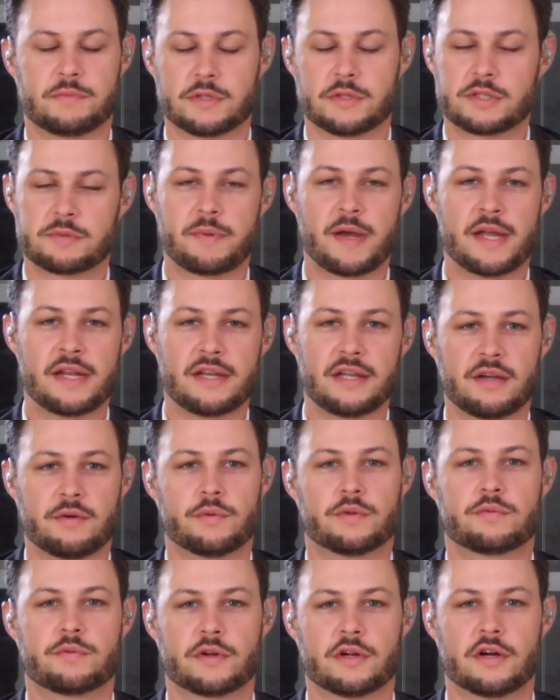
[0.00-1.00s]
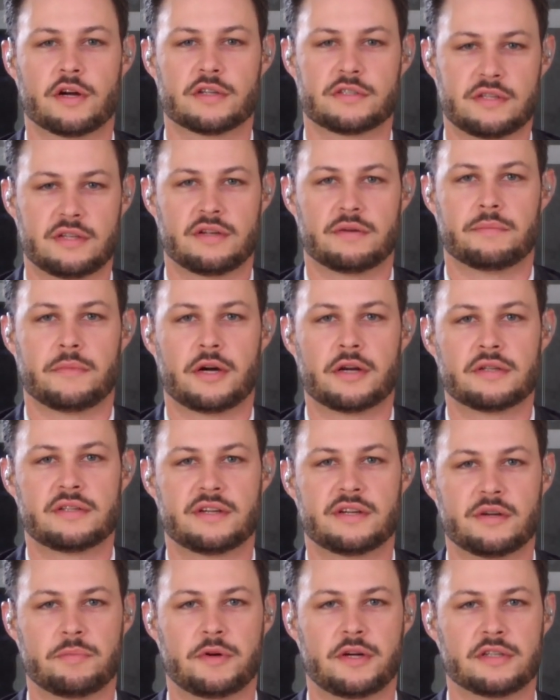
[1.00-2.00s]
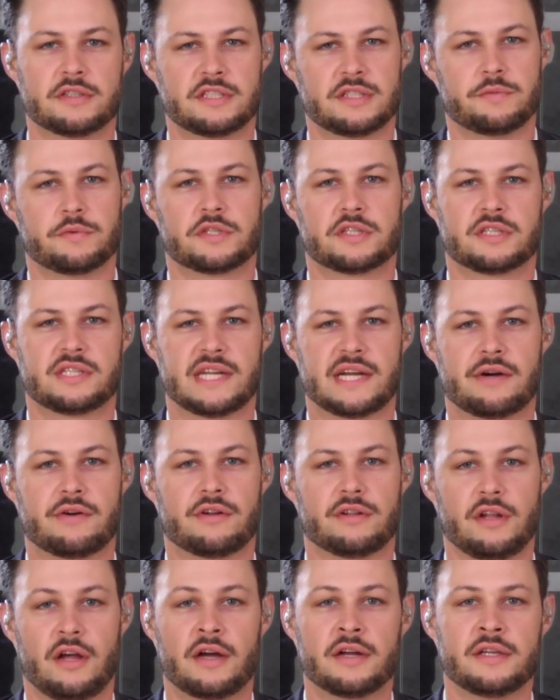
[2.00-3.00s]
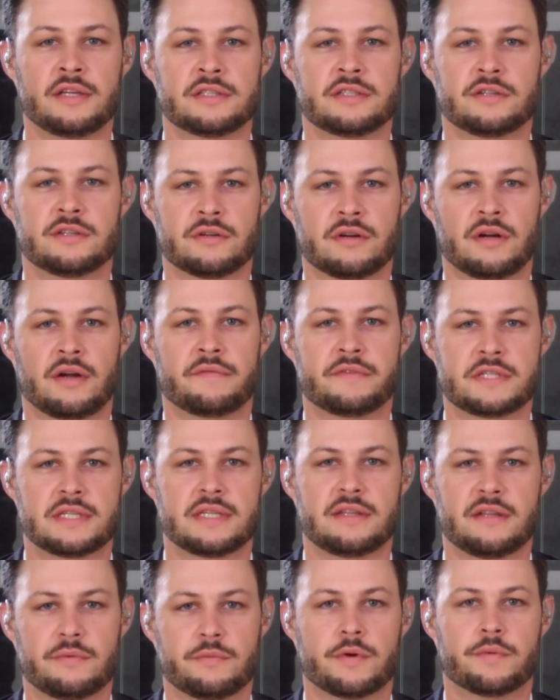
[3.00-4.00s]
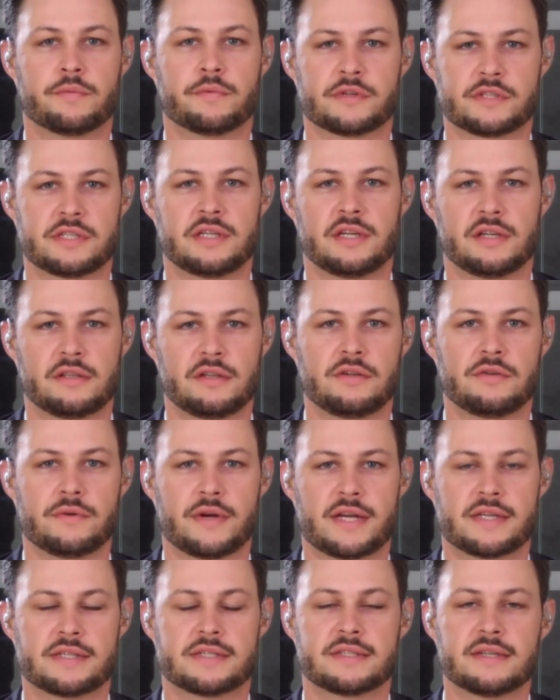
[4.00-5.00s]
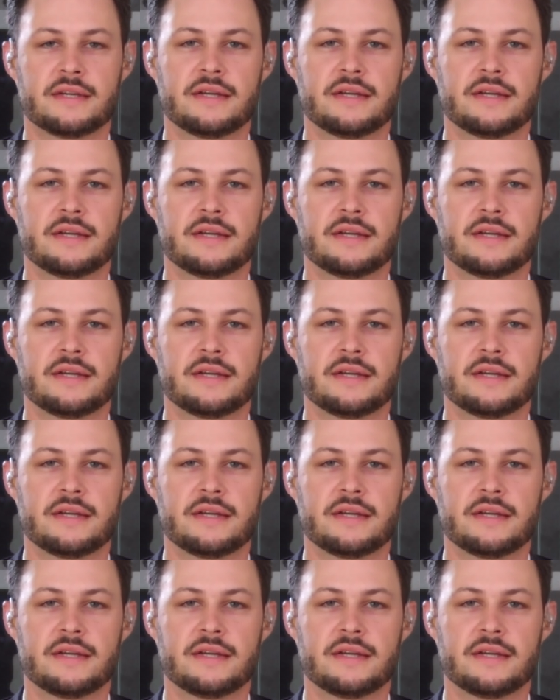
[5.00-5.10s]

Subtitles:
spending, with regards to their monetary policy, which is now a lot easier, obviously, than what we're seeing in the U.S.